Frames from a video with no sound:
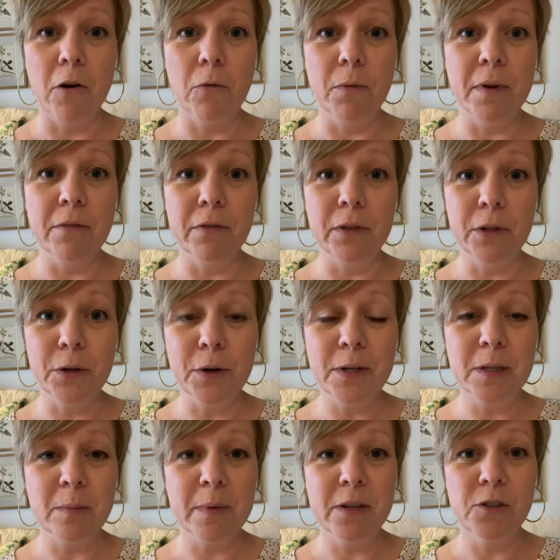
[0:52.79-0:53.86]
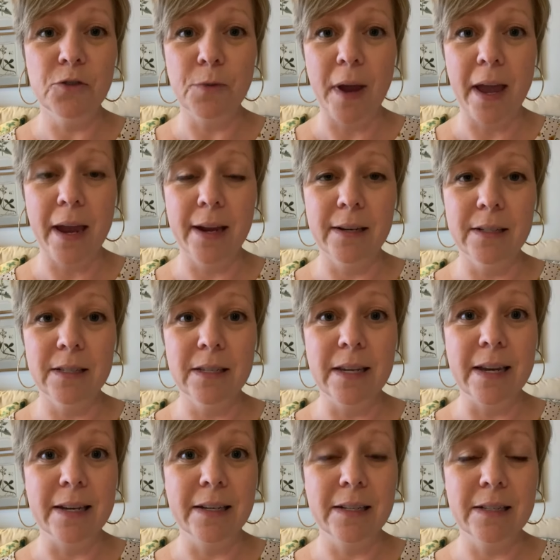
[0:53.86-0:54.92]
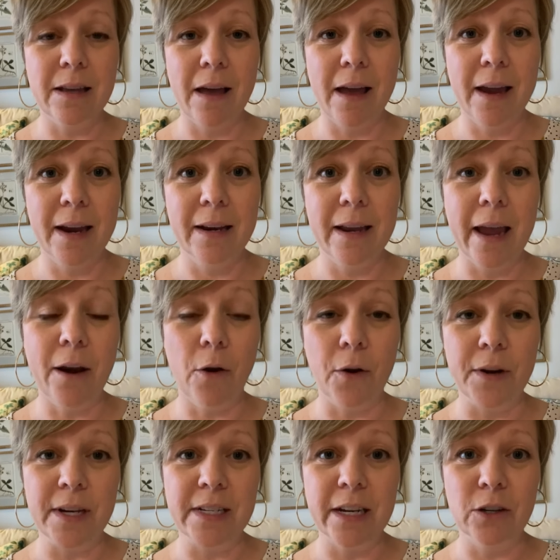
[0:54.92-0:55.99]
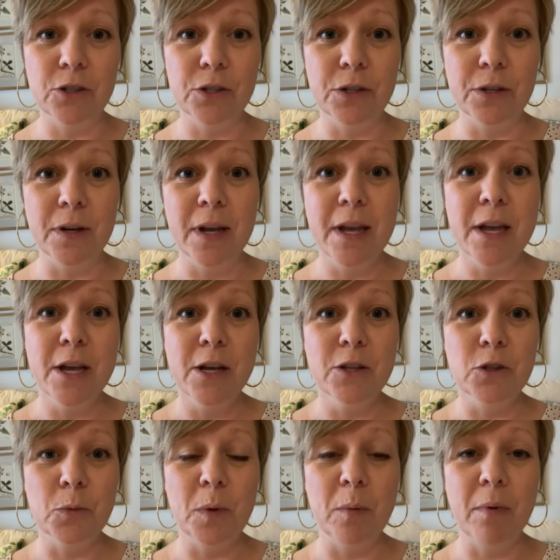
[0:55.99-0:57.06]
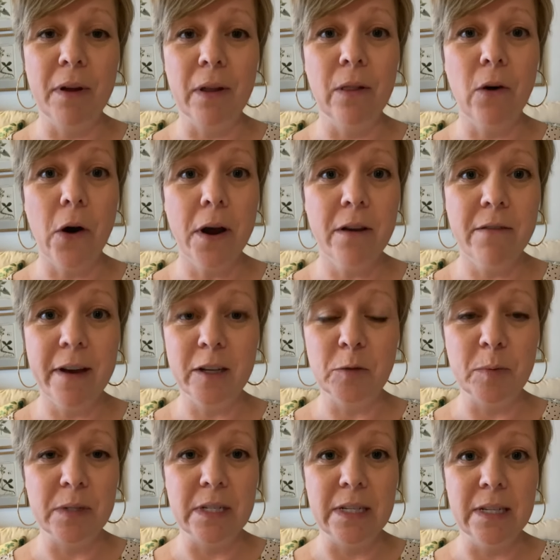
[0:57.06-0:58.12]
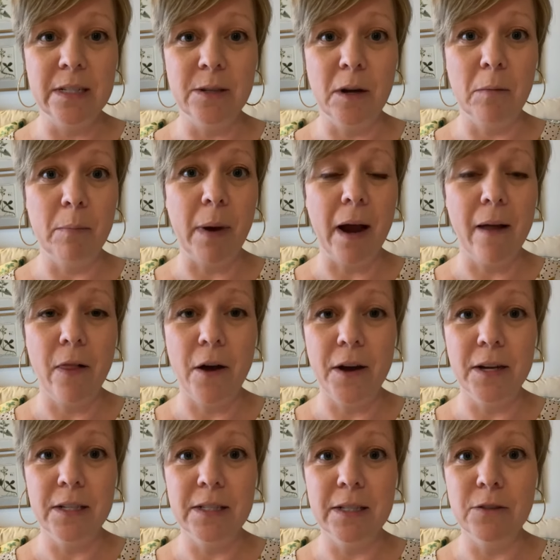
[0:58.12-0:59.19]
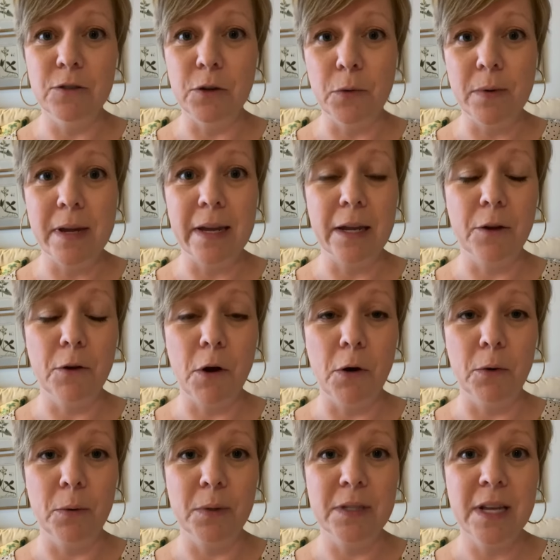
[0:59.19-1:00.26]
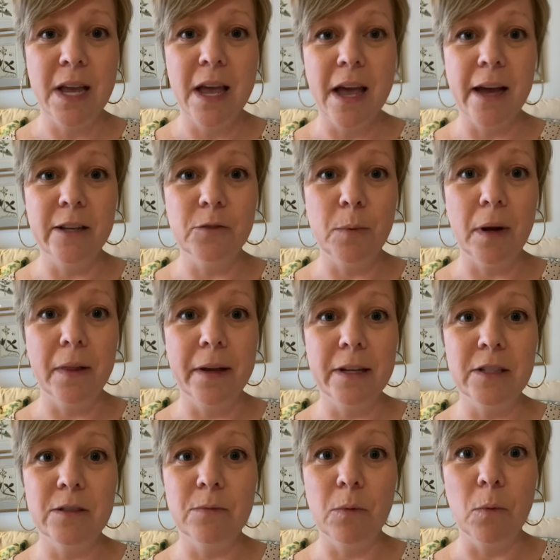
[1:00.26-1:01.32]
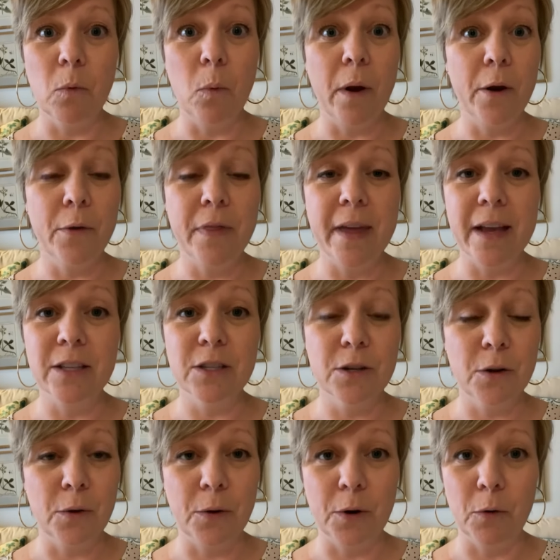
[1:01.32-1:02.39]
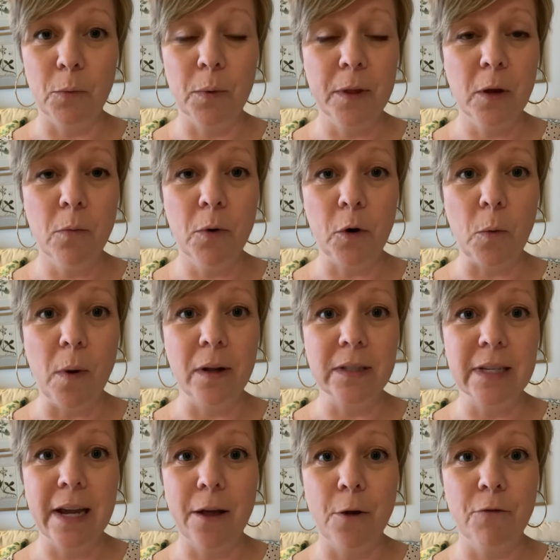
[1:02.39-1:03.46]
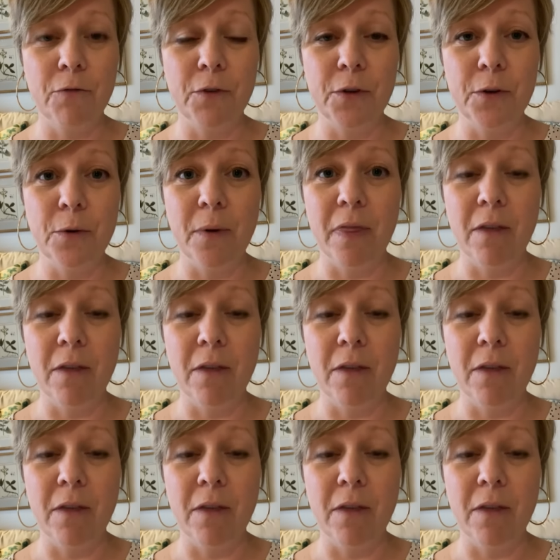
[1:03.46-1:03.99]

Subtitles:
We've learned and been trained in design and architecture. So we bring a lot of expertise on bylaws and zoning and codes, as well as what are things that are going to really work well together for you and